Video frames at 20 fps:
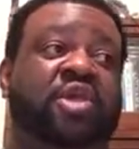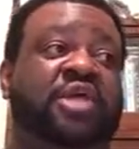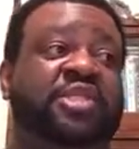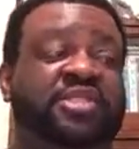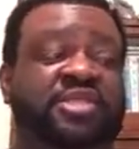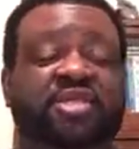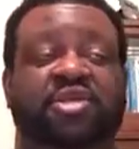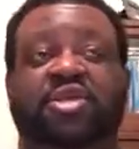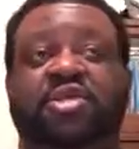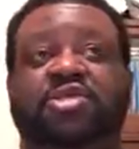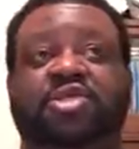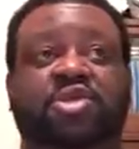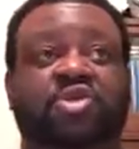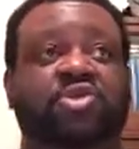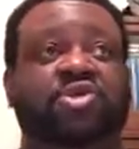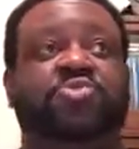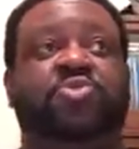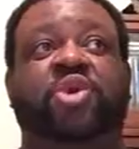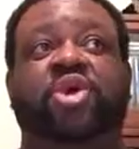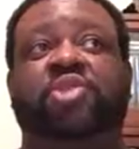still is a
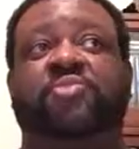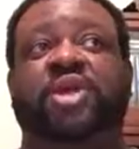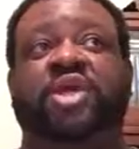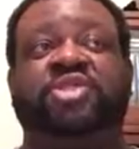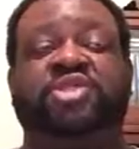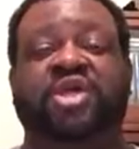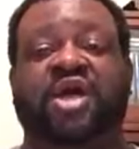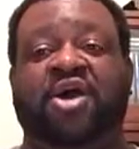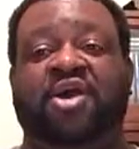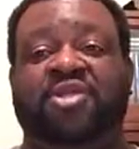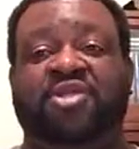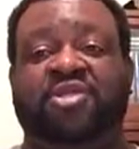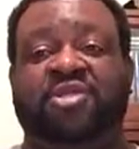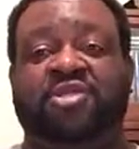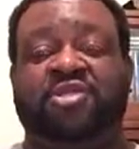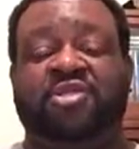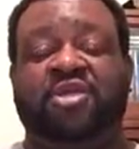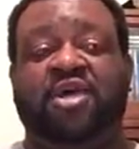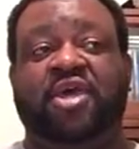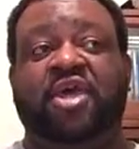huge part of my
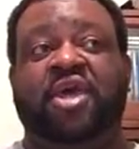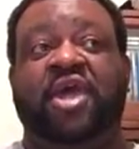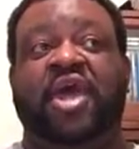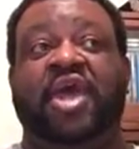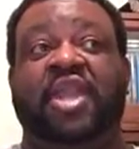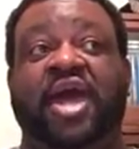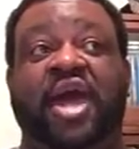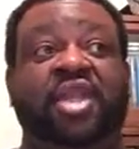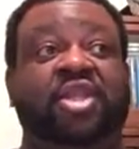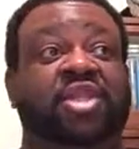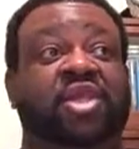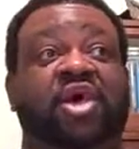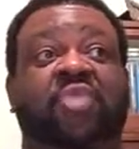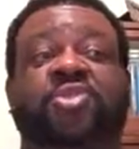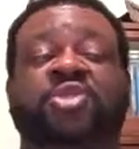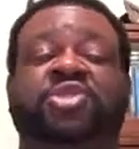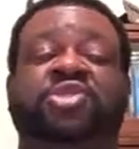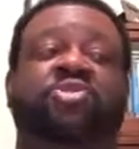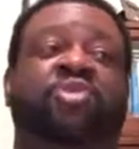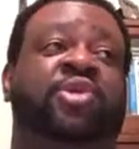childhood, and I love
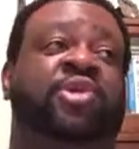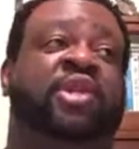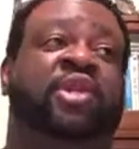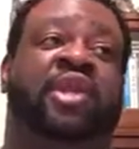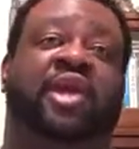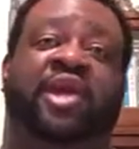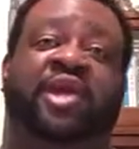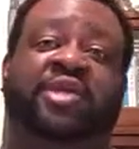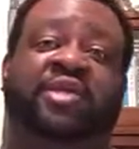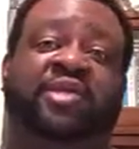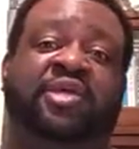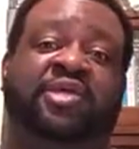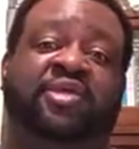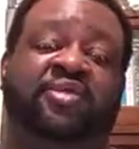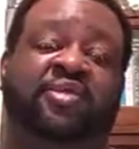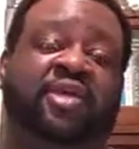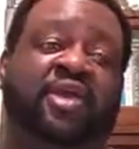the story of The Lion King.